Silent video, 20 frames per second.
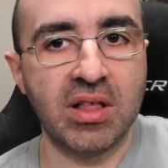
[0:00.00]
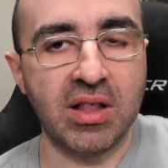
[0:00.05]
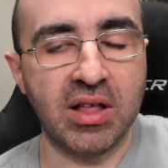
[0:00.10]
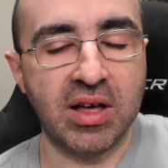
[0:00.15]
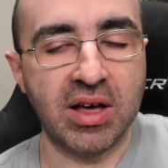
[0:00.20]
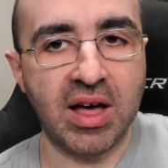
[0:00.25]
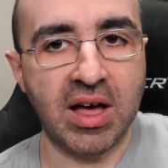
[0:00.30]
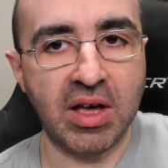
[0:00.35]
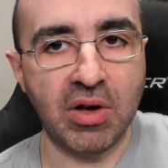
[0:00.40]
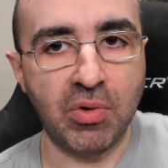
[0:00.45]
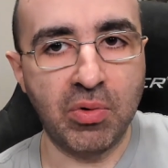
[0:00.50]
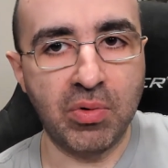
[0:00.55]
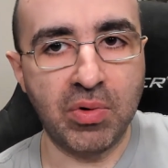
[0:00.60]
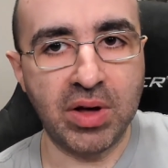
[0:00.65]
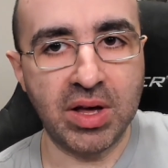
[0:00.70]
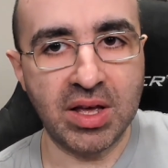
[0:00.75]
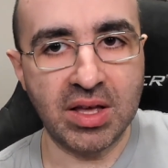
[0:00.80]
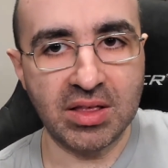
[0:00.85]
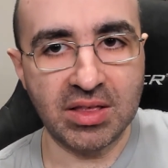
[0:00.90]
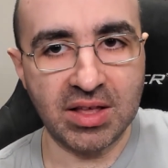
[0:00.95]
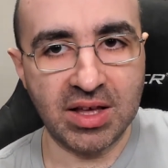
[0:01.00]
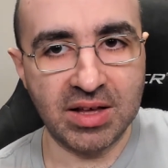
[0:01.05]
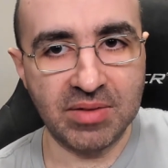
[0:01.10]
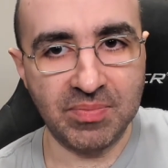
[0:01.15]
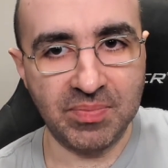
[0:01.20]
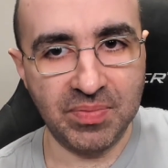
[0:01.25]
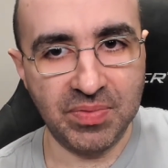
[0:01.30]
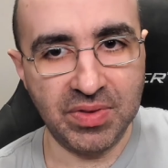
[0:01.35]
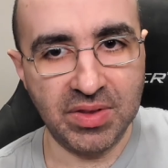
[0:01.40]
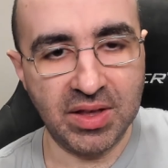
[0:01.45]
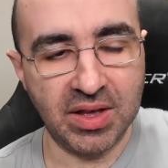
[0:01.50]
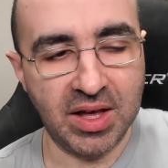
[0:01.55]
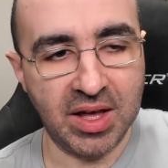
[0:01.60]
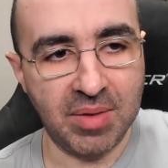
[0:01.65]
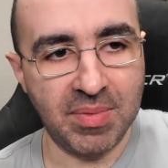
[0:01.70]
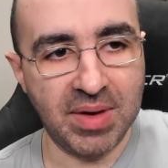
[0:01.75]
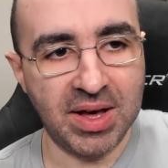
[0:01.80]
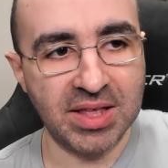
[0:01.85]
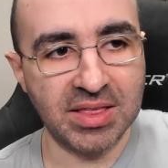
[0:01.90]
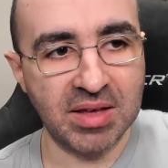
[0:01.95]
Like, I always,
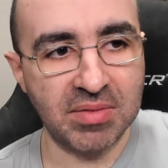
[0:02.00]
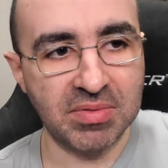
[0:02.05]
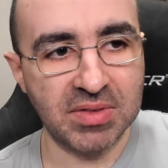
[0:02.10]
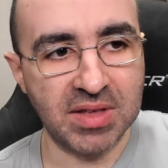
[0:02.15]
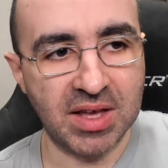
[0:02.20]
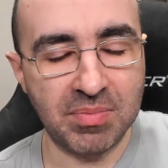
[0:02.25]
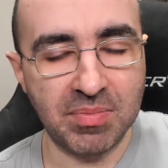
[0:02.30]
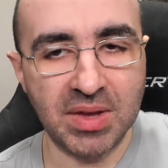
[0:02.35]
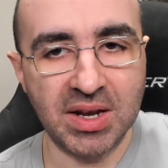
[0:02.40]
as I've said